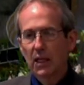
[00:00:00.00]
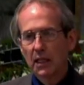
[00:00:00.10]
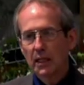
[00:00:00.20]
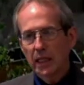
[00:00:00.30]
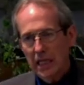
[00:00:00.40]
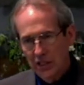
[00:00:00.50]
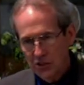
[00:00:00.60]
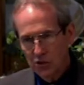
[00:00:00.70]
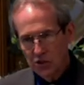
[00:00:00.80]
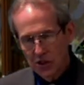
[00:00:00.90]

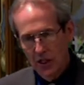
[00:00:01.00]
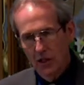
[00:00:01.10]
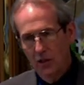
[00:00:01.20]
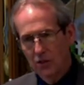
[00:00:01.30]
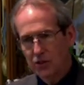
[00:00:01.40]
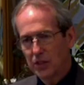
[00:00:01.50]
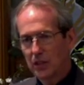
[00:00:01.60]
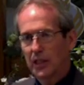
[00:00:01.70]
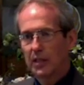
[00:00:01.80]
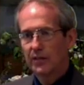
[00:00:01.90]
Cancer cells
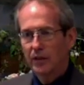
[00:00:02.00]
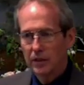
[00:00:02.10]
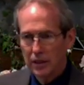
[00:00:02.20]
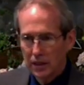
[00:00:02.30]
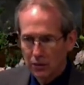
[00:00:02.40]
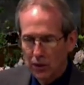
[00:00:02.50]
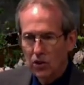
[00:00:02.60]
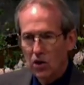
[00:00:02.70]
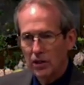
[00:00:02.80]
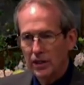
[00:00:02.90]
live, we
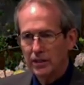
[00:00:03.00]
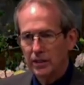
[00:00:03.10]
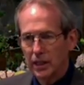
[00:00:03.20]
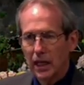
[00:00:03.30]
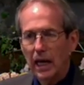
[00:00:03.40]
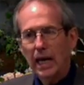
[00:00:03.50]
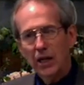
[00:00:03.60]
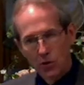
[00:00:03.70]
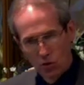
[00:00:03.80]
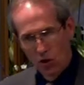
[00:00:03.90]
call it
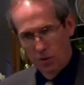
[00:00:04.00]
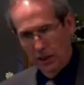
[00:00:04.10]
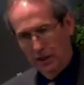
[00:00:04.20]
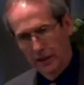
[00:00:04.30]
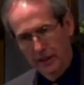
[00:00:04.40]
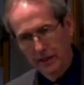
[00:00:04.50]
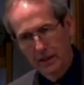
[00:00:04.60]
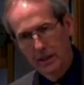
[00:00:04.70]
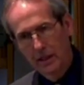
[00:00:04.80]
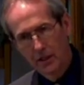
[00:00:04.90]
anaerobically.
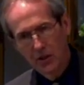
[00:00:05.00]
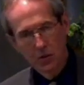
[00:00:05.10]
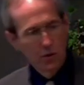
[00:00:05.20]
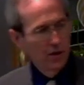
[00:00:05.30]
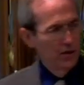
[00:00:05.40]
In other words,